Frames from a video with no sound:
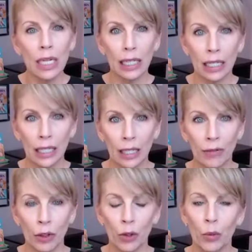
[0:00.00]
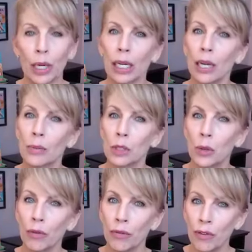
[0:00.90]
that I can give you when it comes to
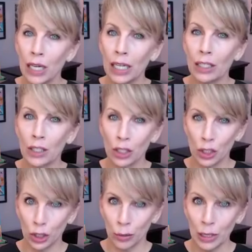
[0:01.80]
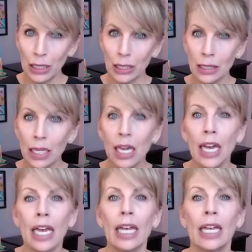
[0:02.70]
a feeding disturbance
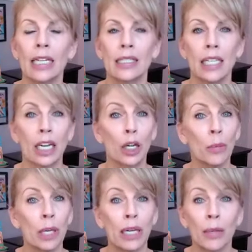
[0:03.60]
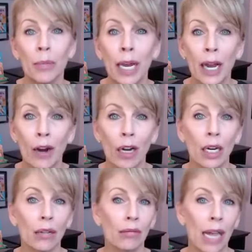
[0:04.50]
is that it could be an apparent
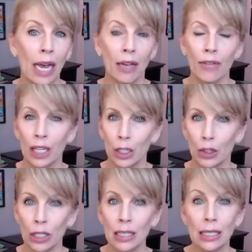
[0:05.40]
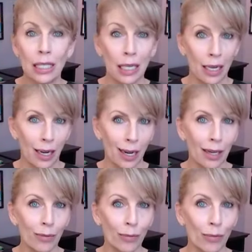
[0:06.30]
lack of interest in
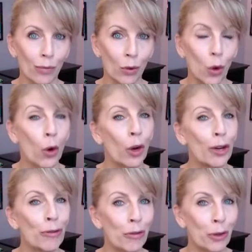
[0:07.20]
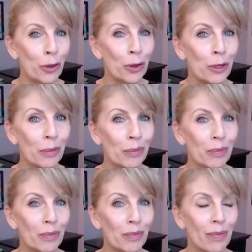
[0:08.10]
eating or in food.
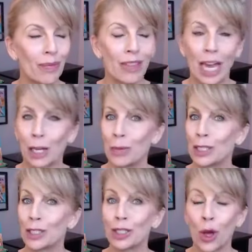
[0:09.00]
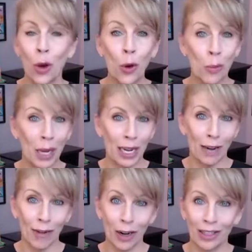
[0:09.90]
That could be so many
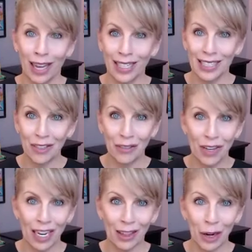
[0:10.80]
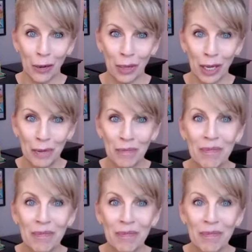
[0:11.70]
of our clients in feeding therapy.